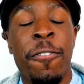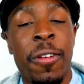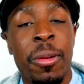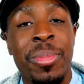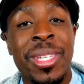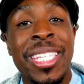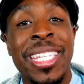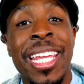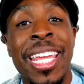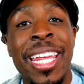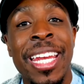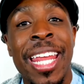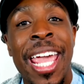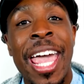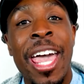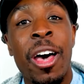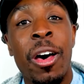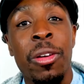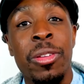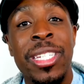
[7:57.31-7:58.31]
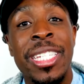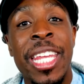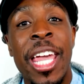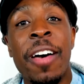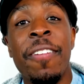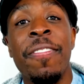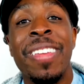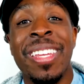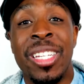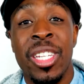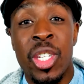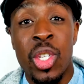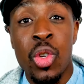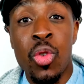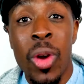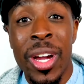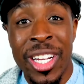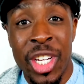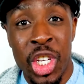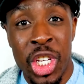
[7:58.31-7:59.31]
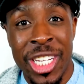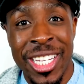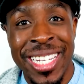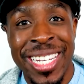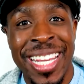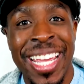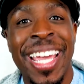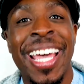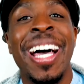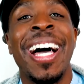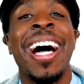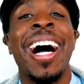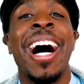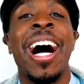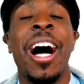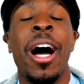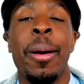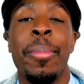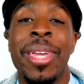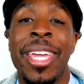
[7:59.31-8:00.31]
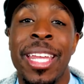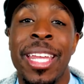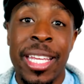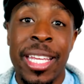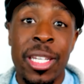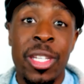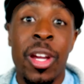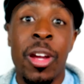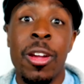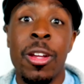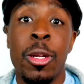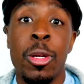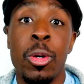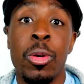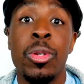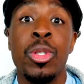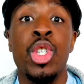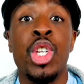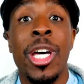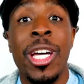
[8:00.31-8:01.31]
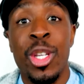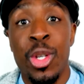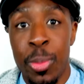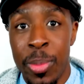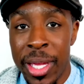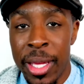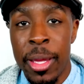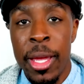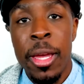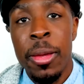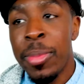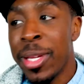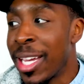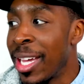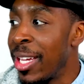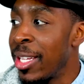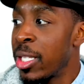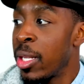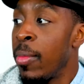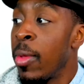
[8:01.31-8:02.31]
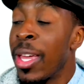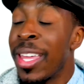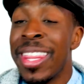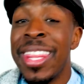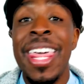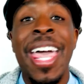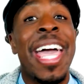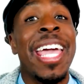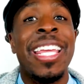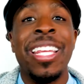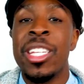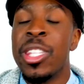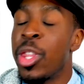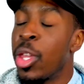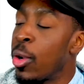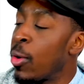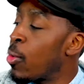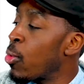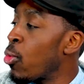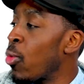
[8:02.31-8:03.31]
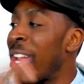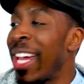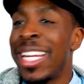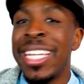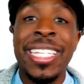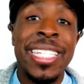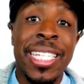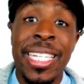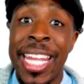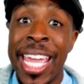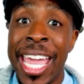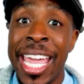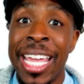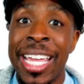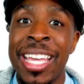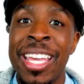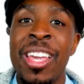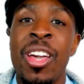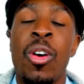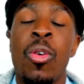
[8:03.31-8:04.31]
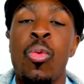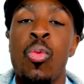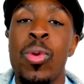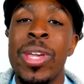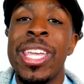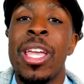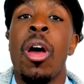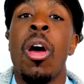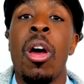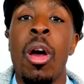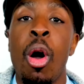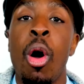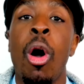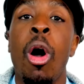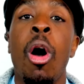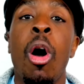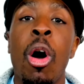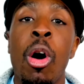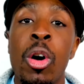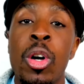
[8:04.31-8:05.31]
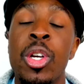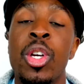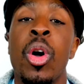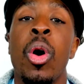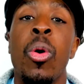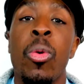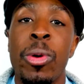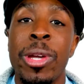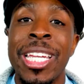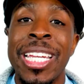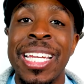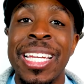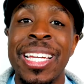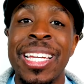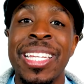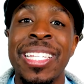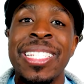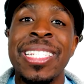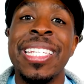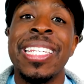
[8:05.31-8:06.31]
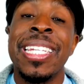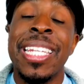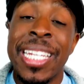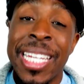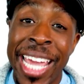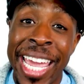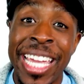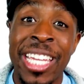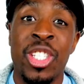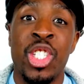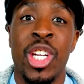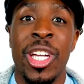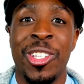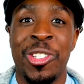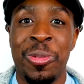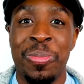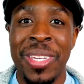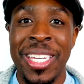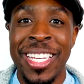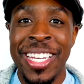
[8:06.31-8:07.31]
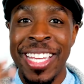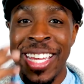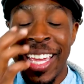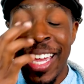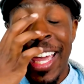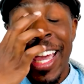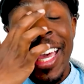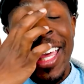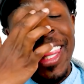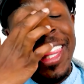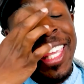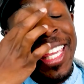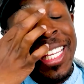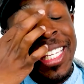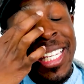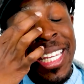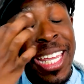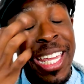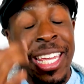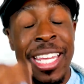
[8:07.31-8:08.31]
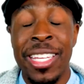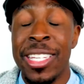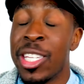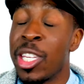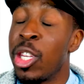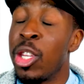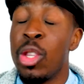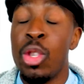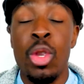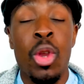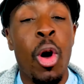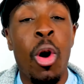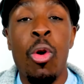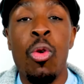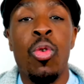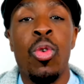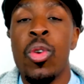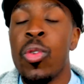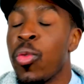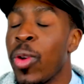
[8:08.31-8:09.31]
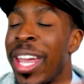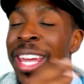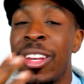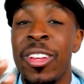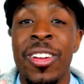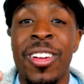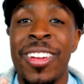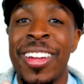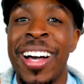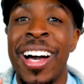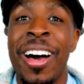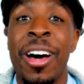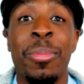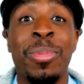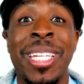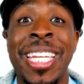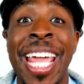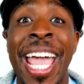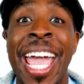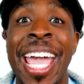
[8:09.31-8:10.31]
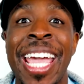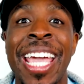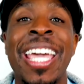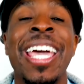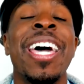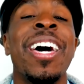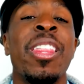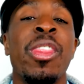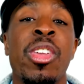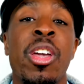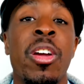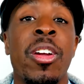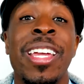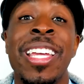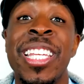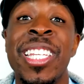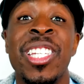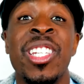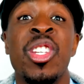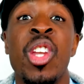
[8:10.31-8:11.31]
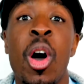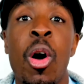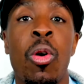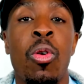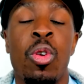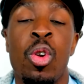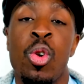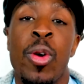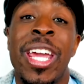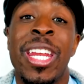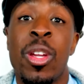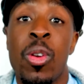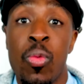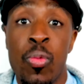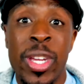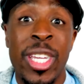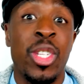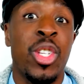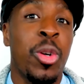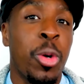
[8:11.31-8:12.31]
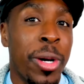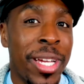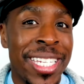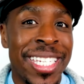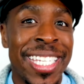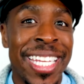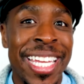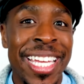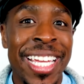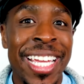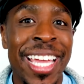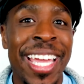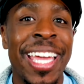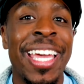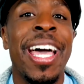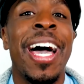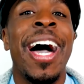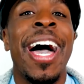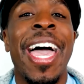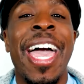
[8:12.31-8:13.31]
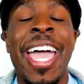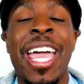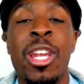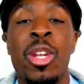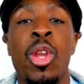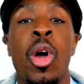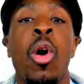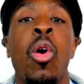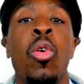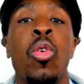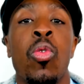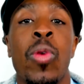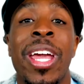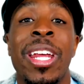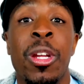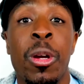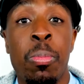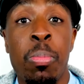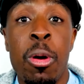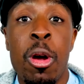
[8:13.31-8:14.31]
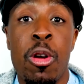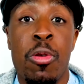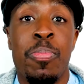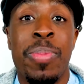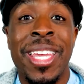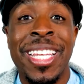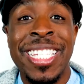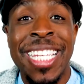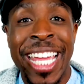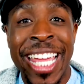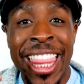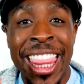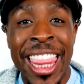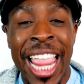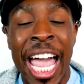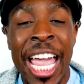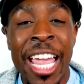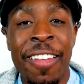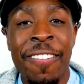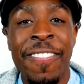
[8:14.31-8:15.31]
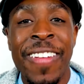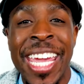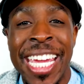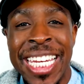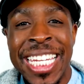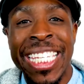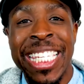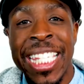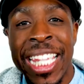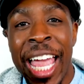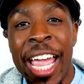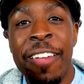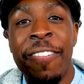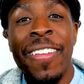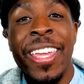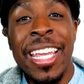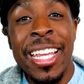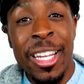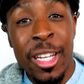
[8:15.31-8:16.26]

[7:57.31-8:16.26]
from sin, hell, death, and destruction, um, eternal judgment, because that is the greatest day. We are all going to the day of judgment. This is no greater um, day. There is no greater rejoicing and no greater purpose in life, in this life